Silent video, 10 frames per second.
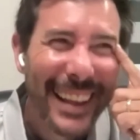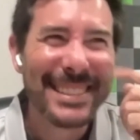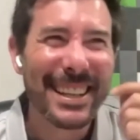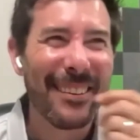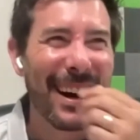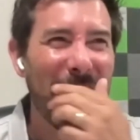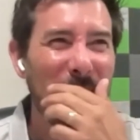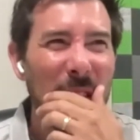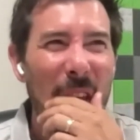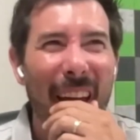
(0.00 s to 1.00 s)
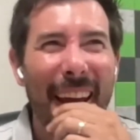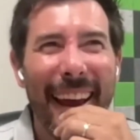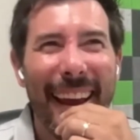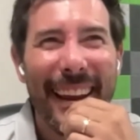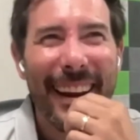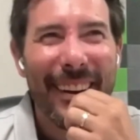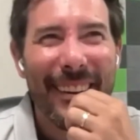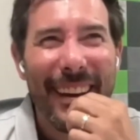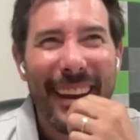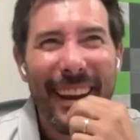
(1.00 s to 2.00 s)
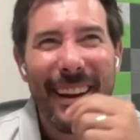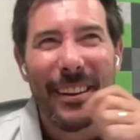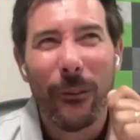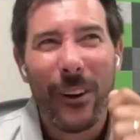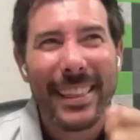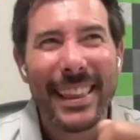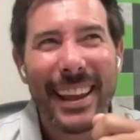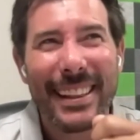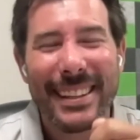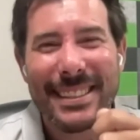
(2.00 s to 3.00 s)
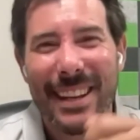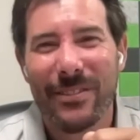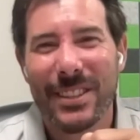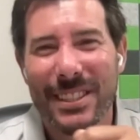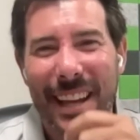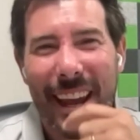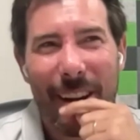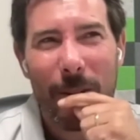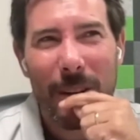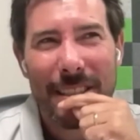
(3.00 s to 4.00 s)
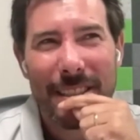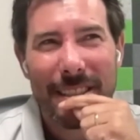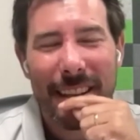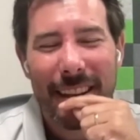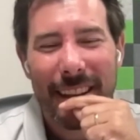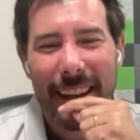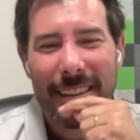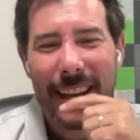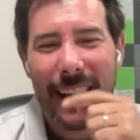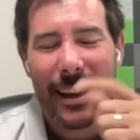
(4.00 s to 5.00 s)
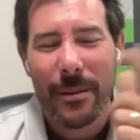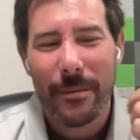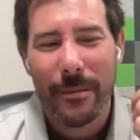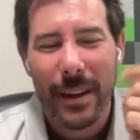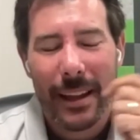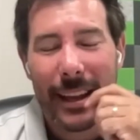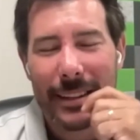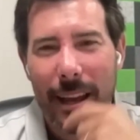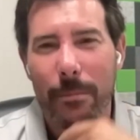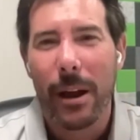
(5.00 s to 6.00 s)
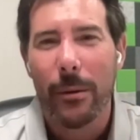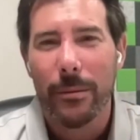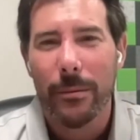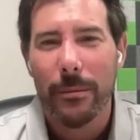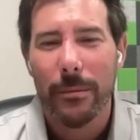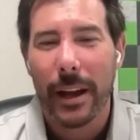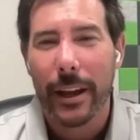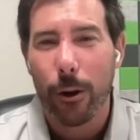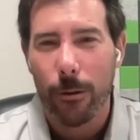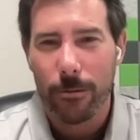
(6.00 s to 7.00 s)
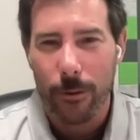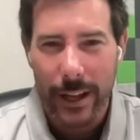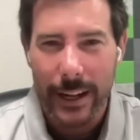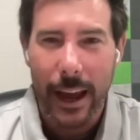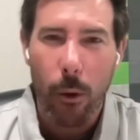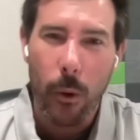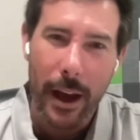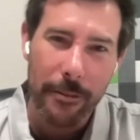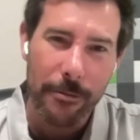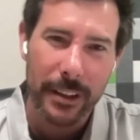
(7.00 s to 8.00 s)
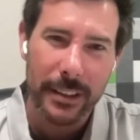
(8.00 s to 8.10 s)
So, uh, you know, and the one thing that tipped the scale was uh, that time, at that time, my, my girlfriend, now wife,